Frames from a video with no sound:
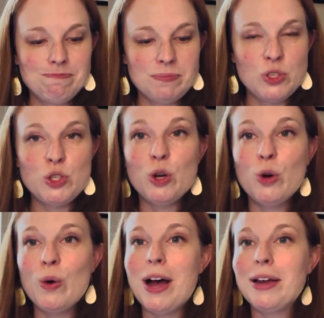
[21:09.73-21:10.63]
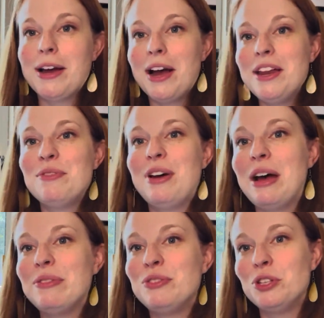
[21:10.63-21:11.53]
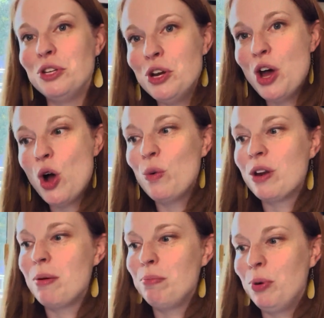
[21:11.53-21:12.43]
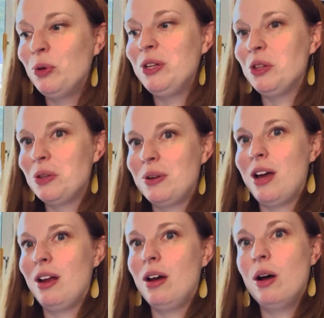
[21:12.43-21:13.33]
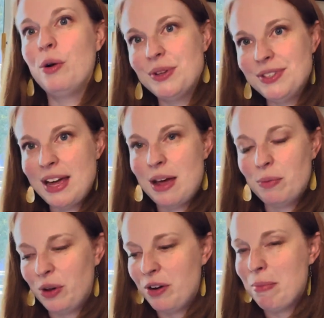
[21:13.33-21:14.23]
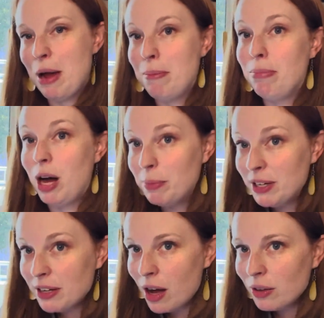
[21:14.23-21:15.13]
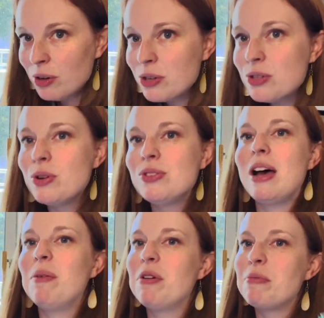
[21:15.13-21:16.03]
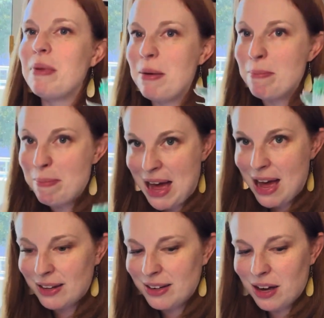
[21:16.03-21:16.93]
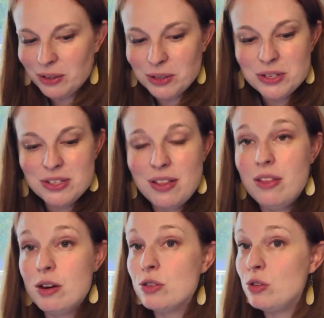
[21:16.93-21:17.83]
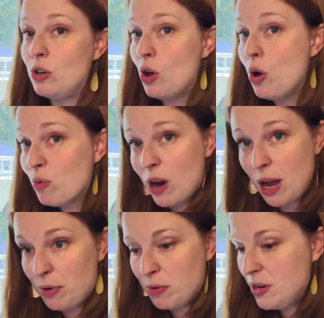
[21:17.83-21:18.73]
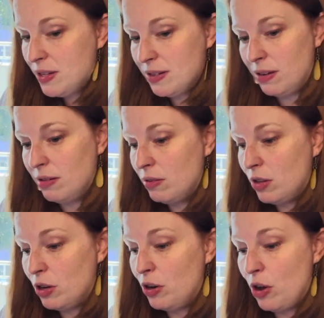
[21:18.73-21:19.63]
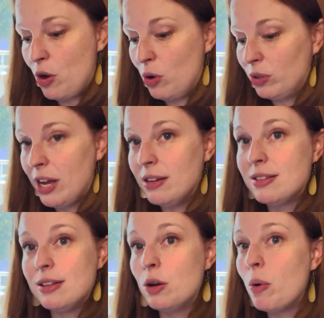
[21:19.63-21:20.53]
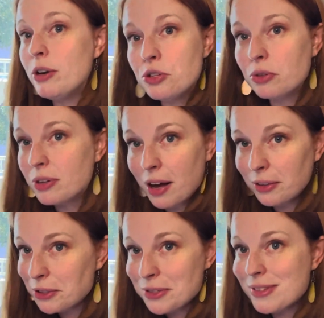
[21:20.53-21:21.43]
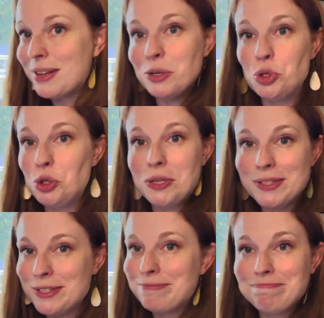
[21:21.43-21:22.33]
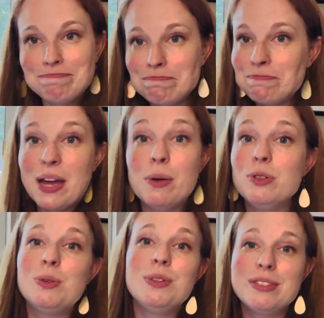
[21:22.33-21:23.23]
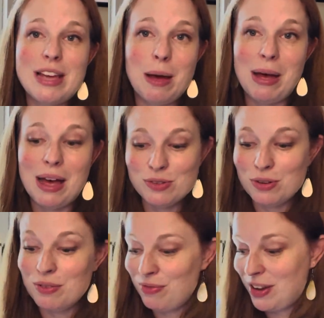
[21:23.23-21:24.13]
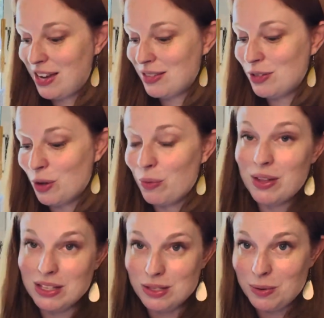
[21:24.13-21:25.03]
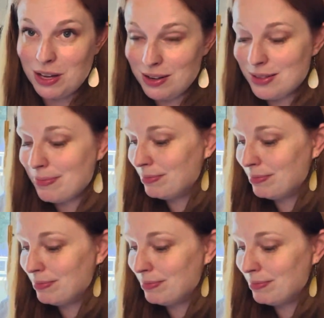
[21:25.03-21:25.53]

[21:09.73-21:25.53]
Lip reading: So I kind of have to know when I'm pulling thread, oh, is that one of my bobbin colors or is that one of my bag colors? There's no rhyme or reason. There are no like sequential colors. It's just, I was doing this haphazard and fast. So that's the way it is.